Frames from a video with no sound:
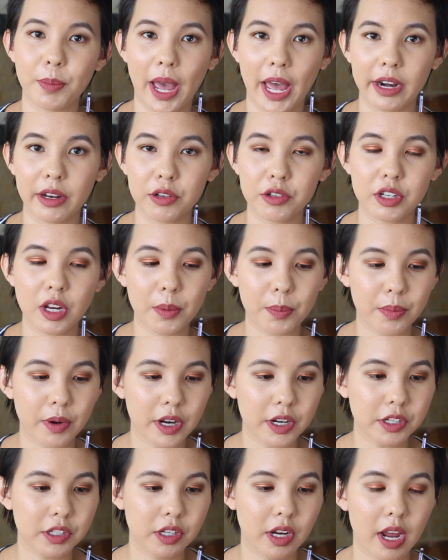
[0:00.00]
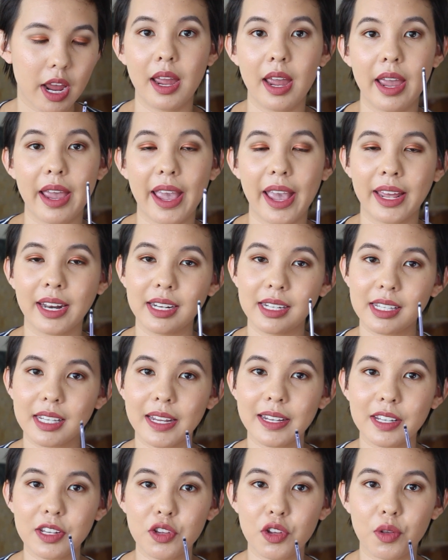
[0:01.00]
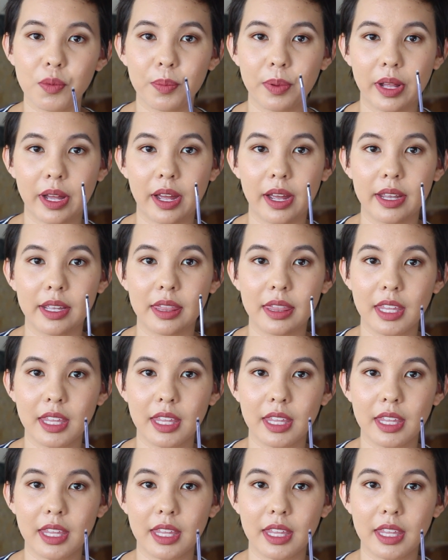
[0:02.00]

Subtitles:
paddle shaped brush. And it says that you can apply